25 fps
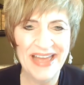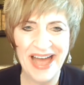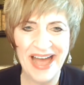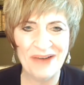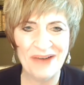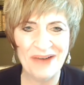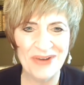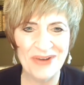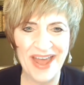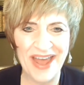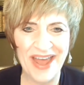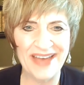
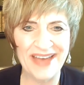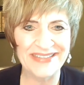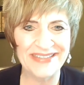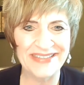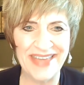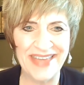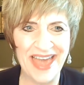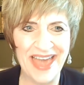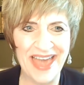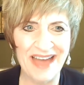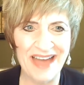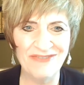I would
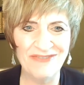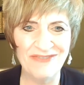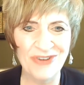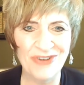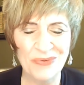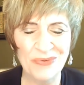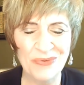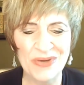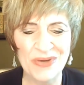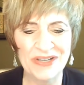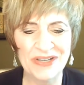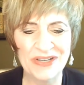ask
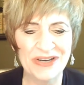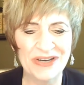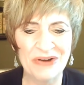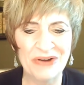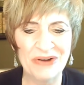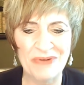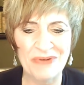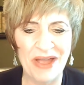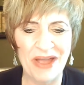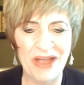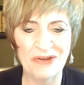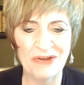everyone
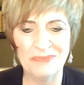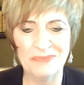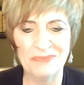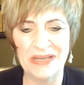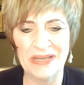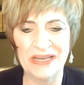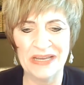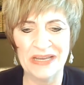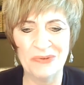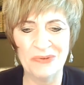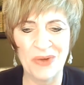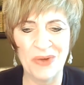around
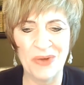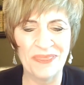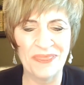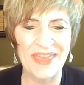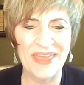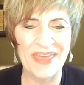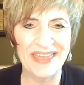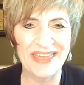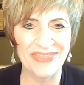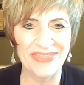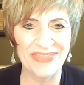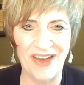me what
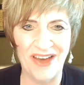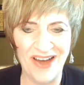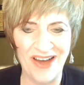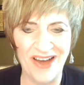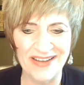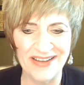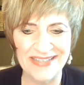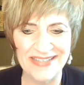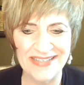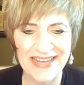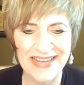they thought.